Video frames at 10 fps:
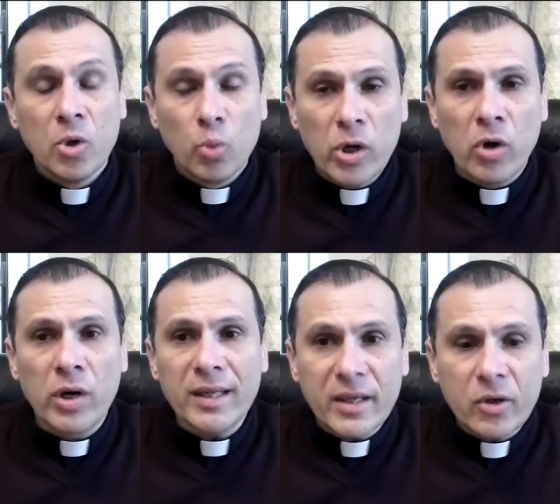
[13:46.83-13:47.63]
We
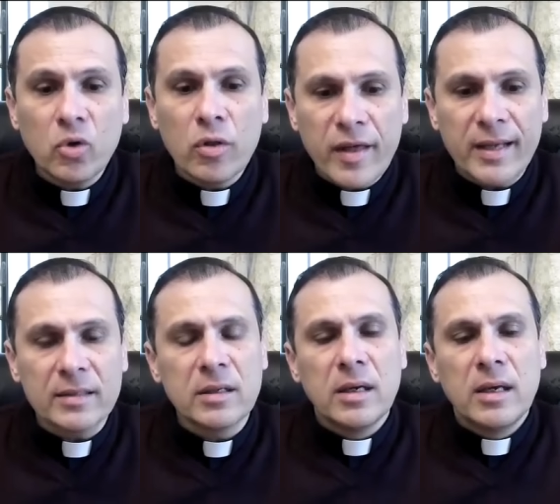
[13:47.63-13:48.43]
already know
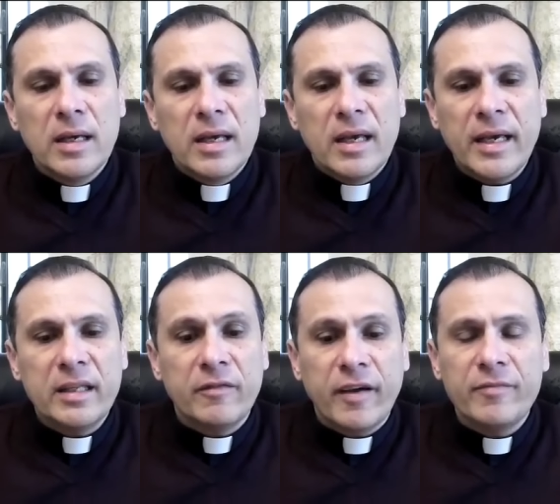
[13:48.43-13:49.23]
that
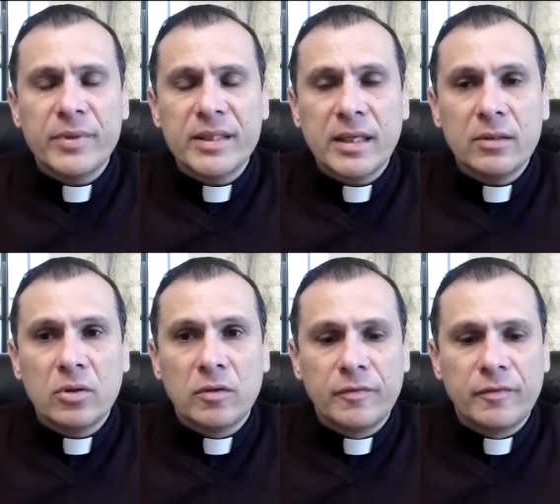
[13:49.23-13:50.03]
85%
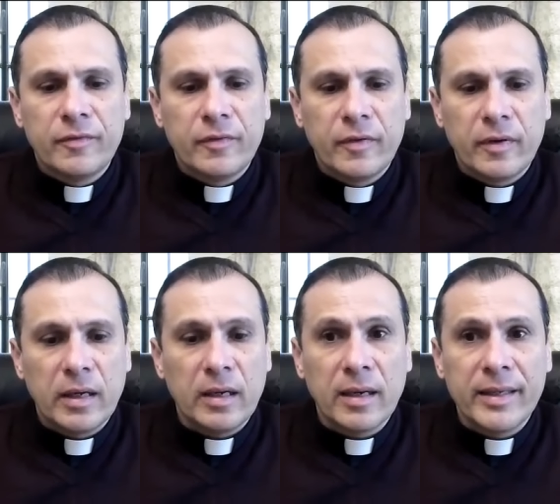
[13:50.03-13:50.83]
of
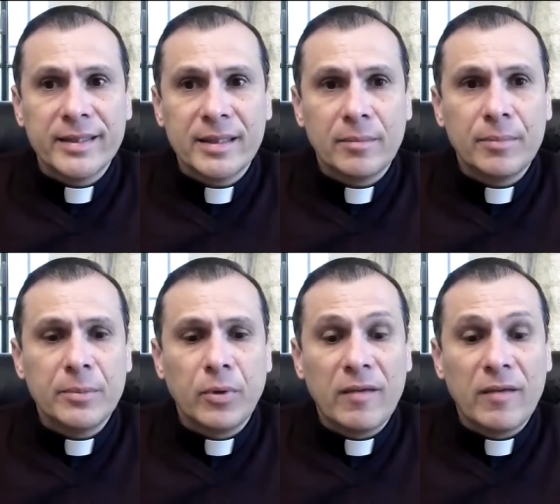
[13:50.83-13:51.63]
uh, Gaza
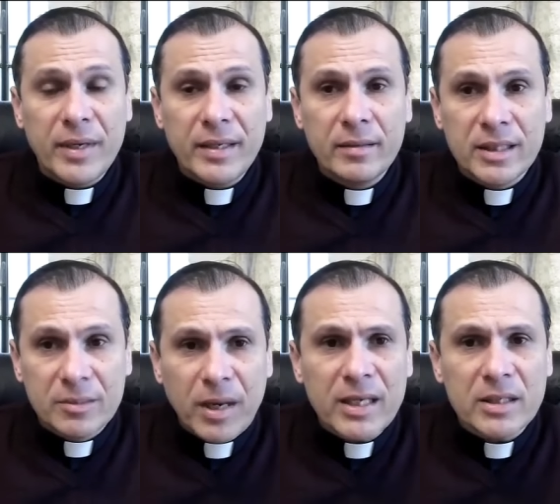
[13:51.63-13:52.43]
people have been
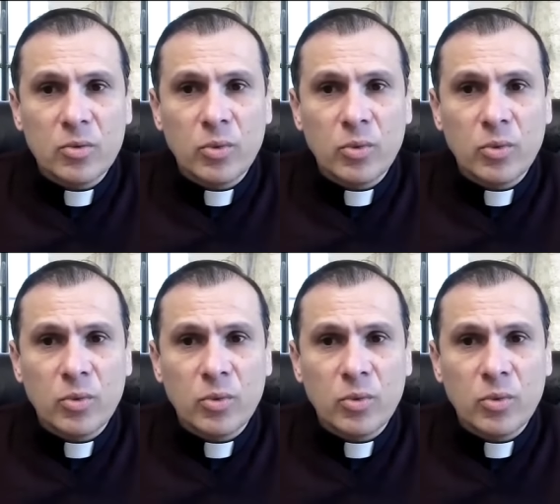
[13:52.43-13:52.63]
displaced.